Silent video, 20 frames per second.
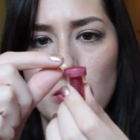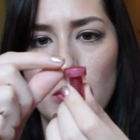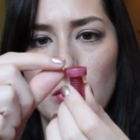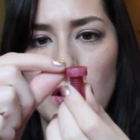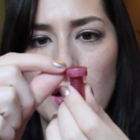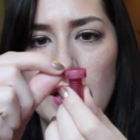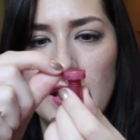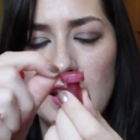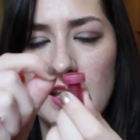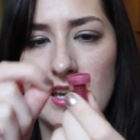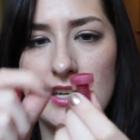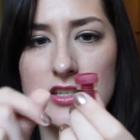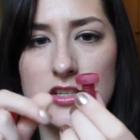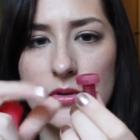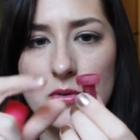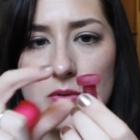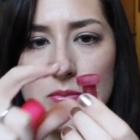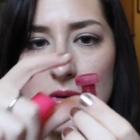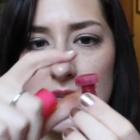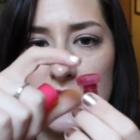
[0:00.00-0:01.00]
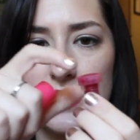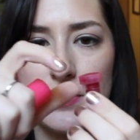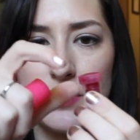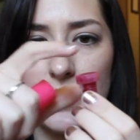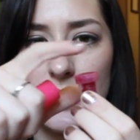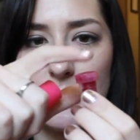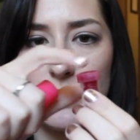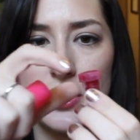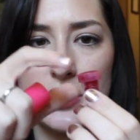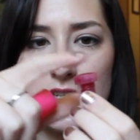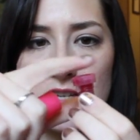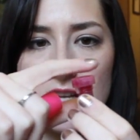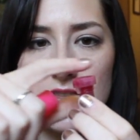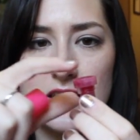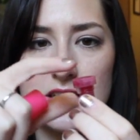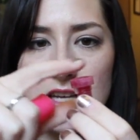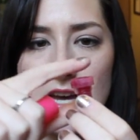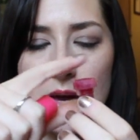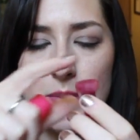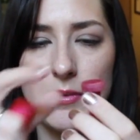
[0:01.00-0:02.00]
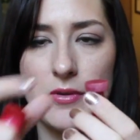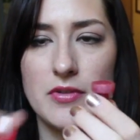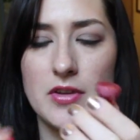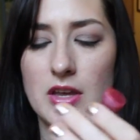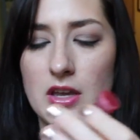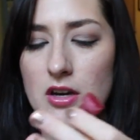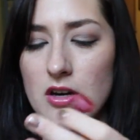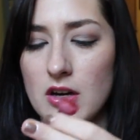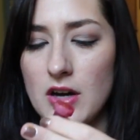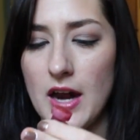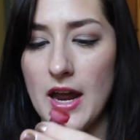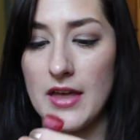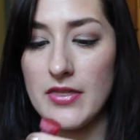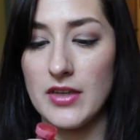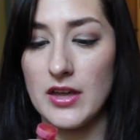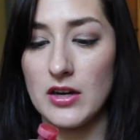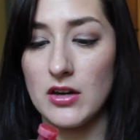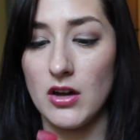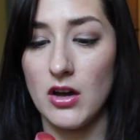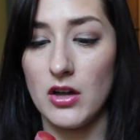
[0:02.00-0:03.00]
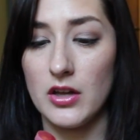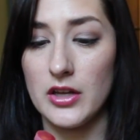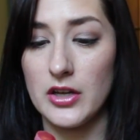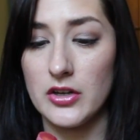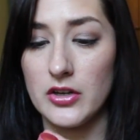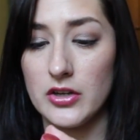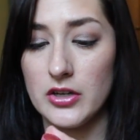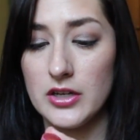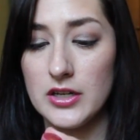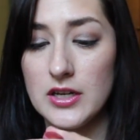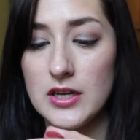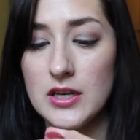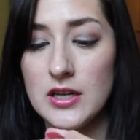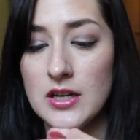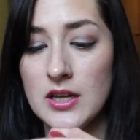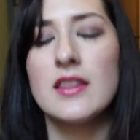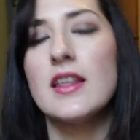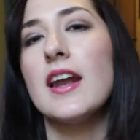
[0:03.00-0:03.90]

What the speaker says: what I can get to with my stippling brush at the top of here and then call it good.